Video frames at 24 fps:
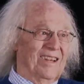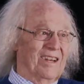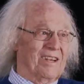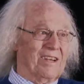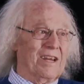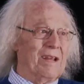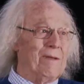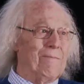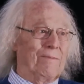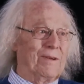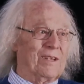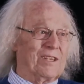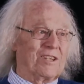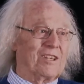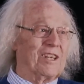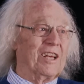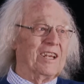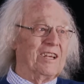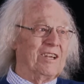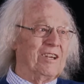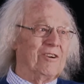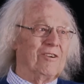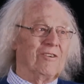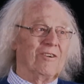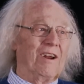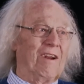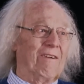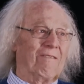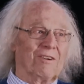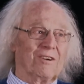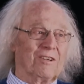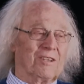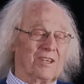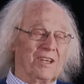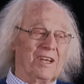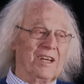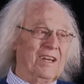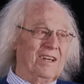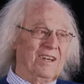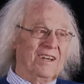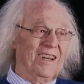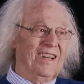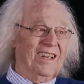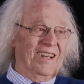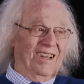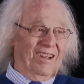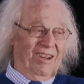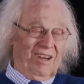deepest thing you had ever seen,
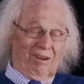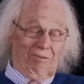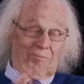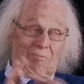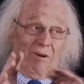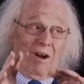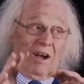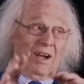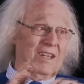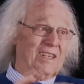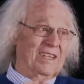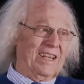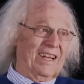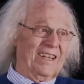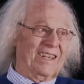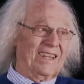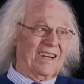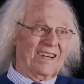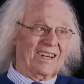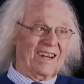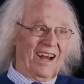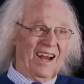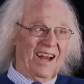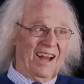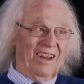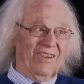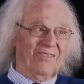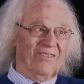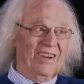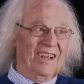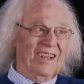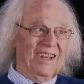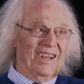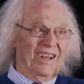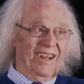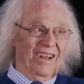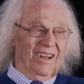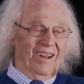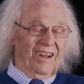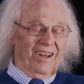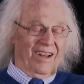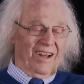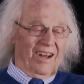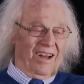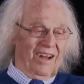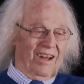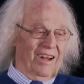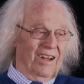and it was at the time
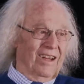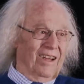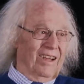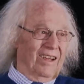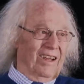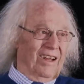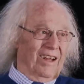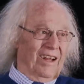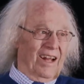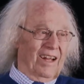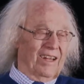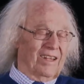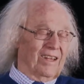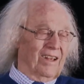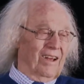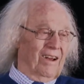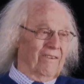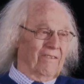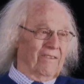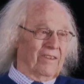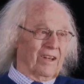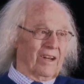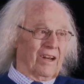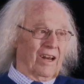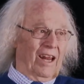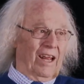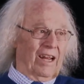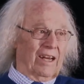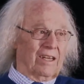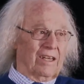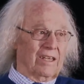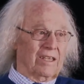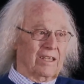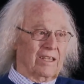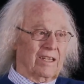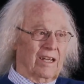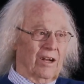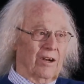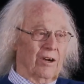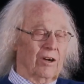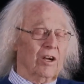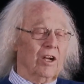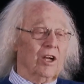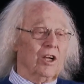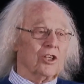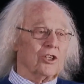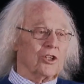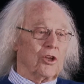of the Galactic Center.
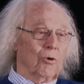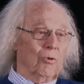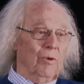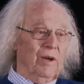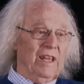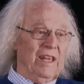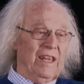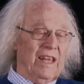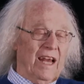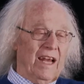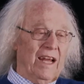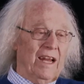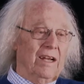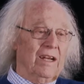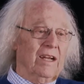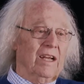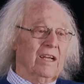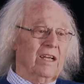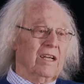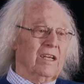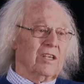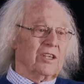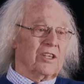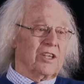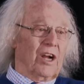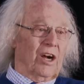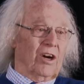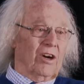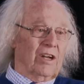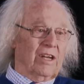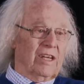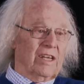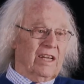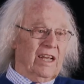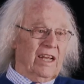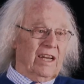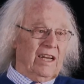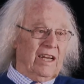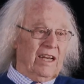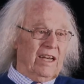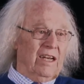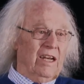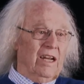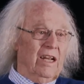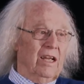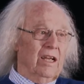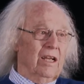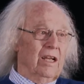So we then started
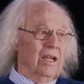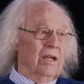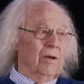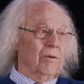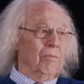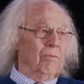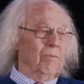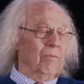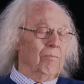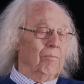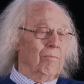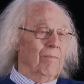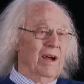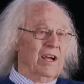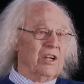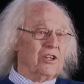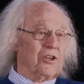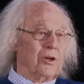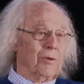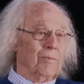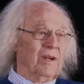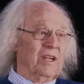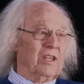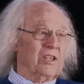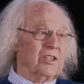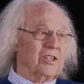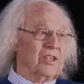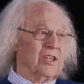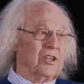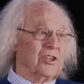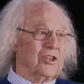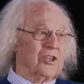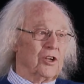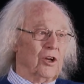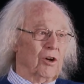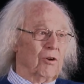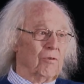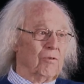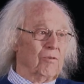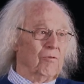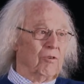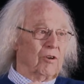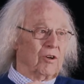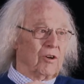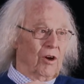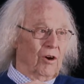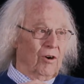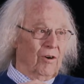getting measurements that
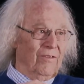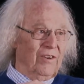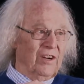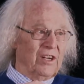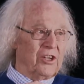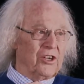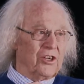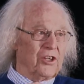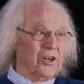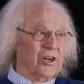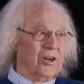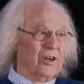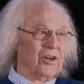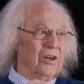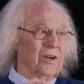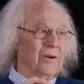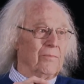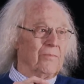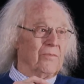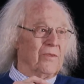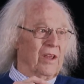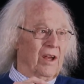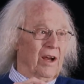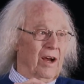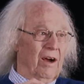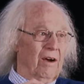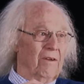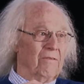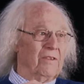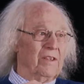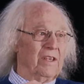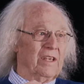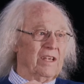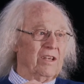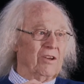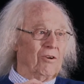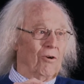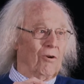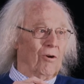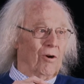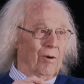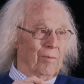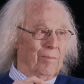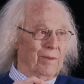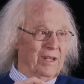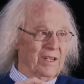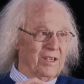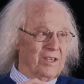showed curvature of the
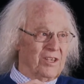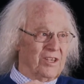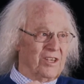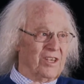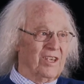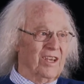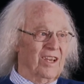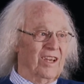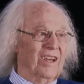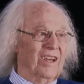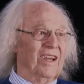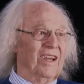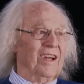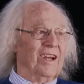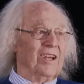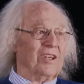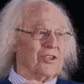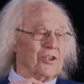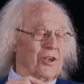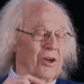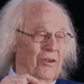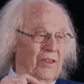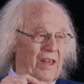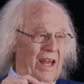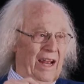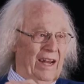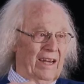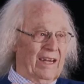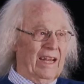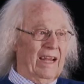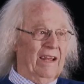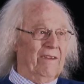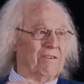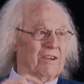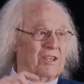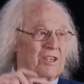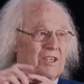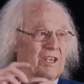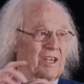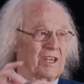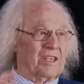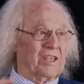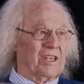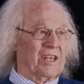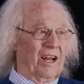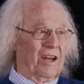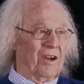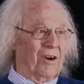orbits. So that gave us
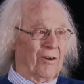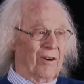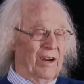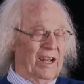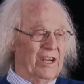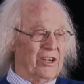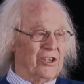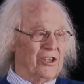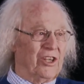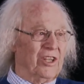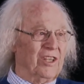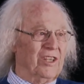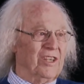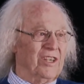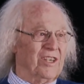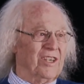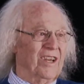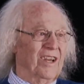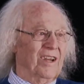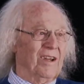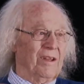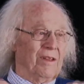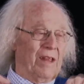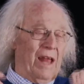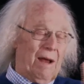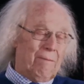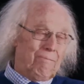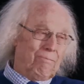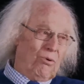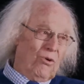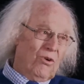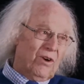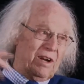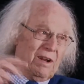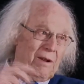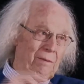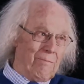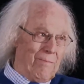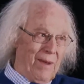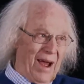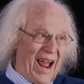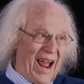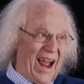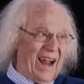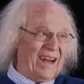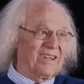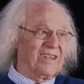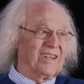accelerations. That pointed
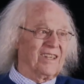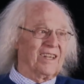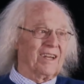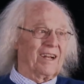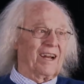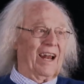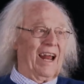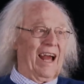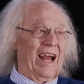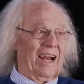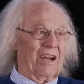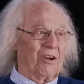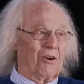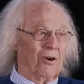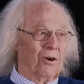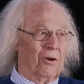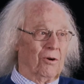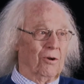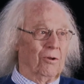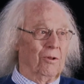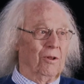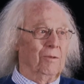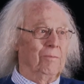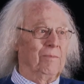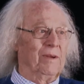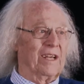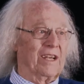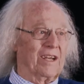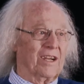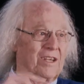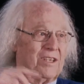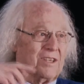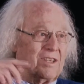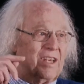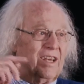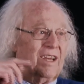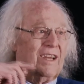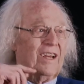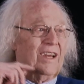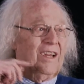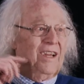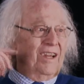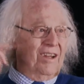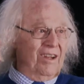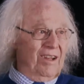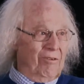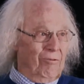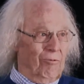back to the black hole, because
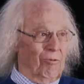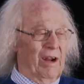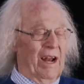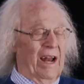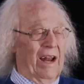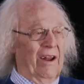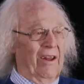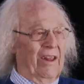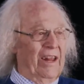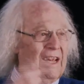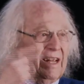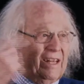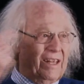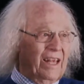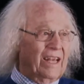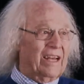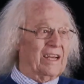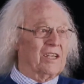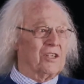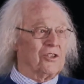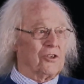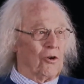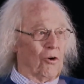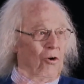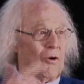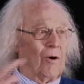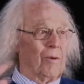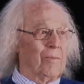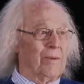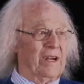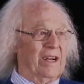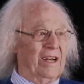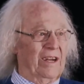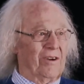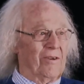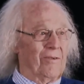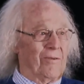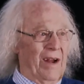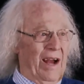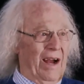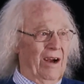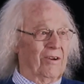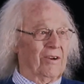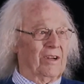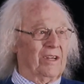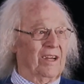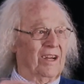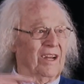when anything is orbiting
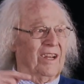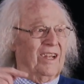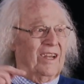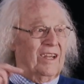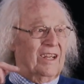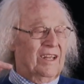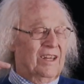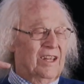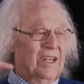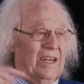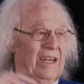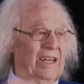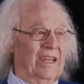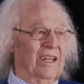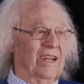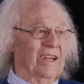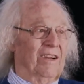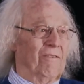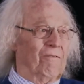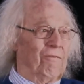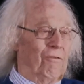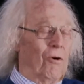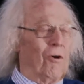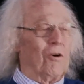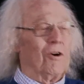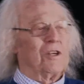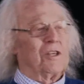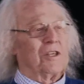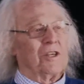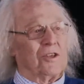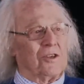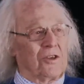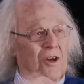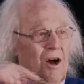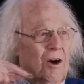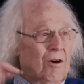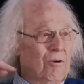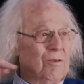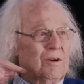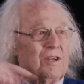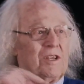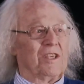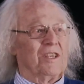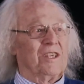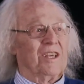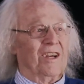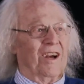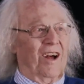around it, the force is
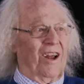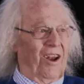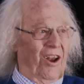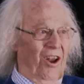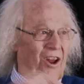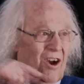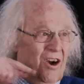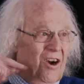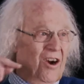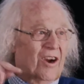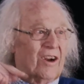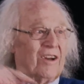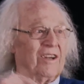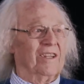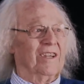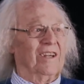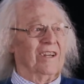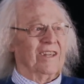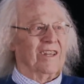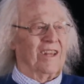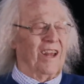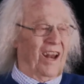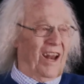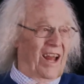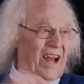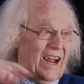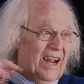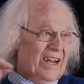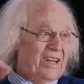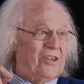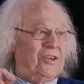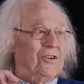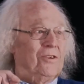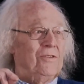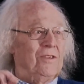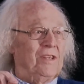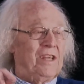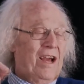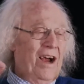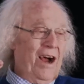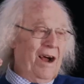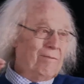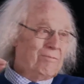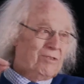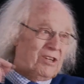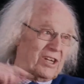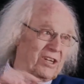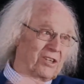always along the line to the
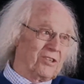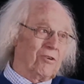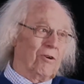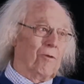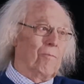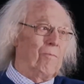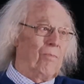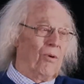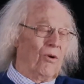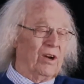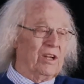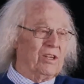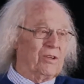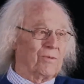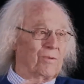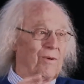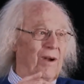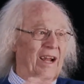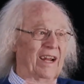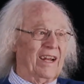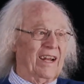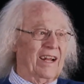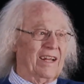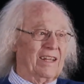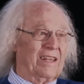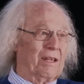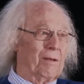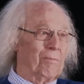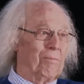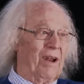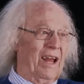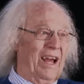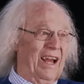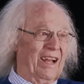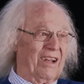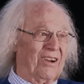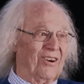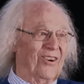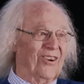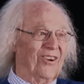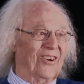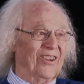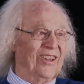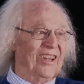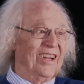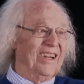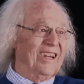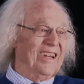object, so it points right at the black hole.